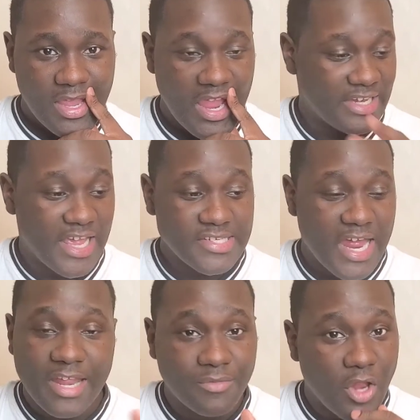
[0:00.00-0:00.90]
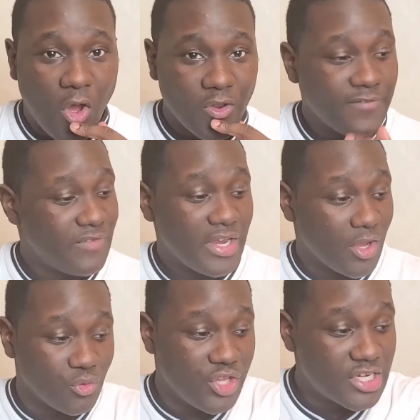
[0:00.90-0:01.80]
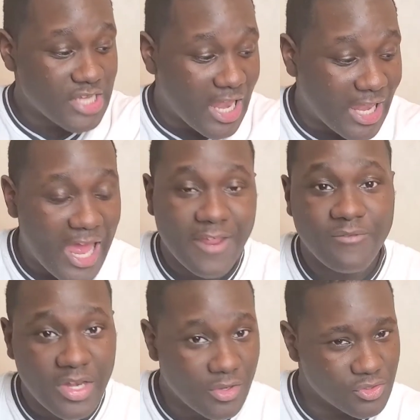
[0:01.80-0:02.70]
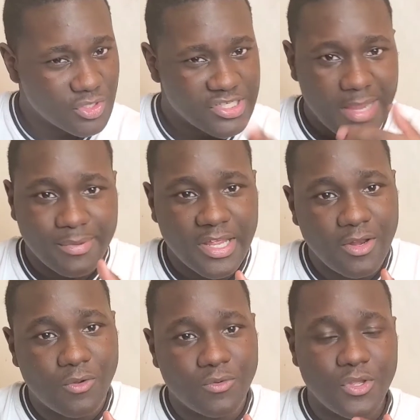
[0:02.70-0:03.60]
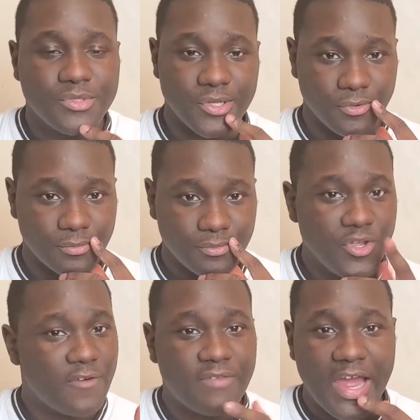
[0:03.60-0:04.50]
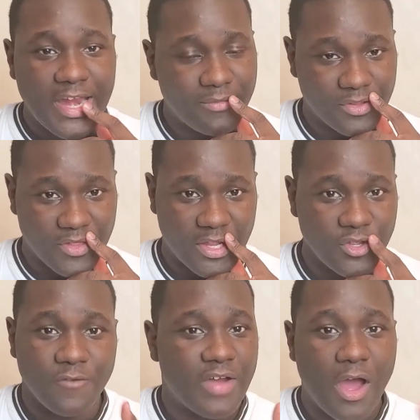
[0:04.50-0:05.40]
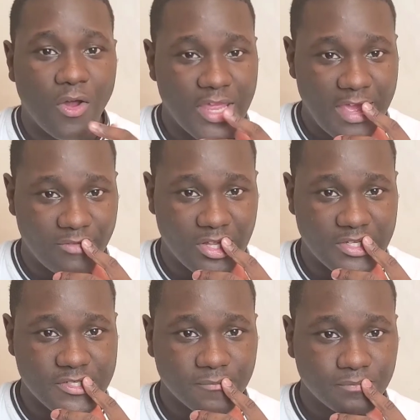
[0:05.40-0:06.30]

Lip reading: And that's not even the only video. There's a lot of videos. Type it in on YouTube. You'll find everything. You'll find all the evidence.